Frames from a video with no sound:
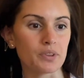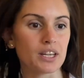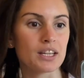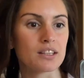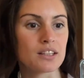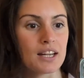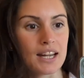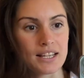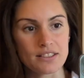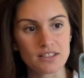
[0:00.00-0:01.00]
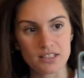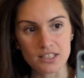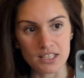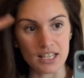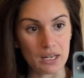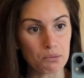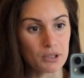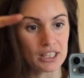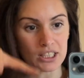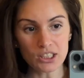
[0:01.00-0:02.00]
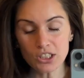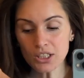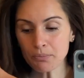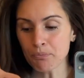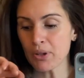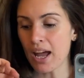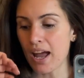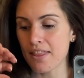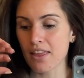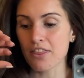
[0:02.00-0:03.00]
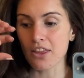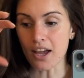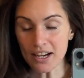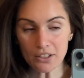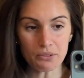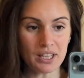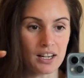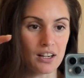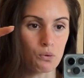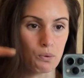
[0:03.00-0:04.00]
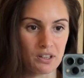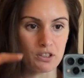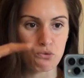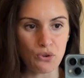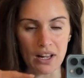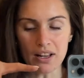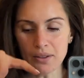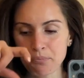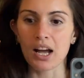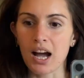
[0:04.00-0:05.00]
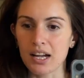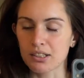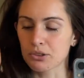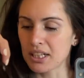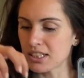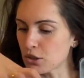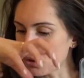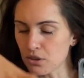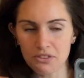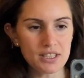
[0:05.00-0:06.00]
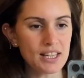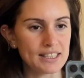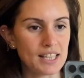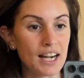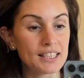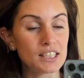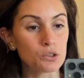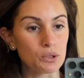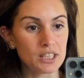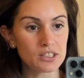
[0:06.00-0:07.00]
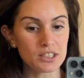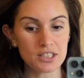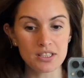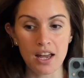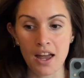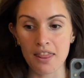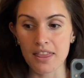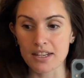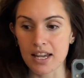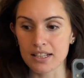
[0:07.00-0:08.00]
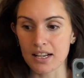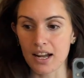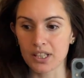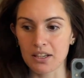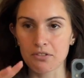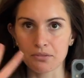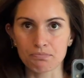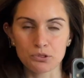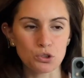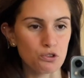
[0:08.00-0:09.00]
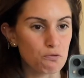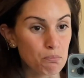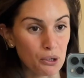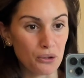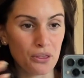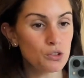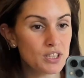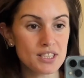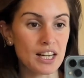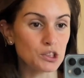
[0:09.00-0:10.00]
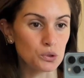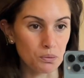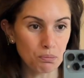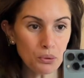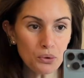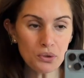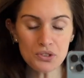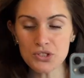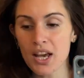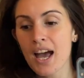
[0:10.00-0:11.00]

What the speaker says: in a city neighboring here, and then the area where it fell created all of these like tiny craters that then gave sort of birth to these natural pools.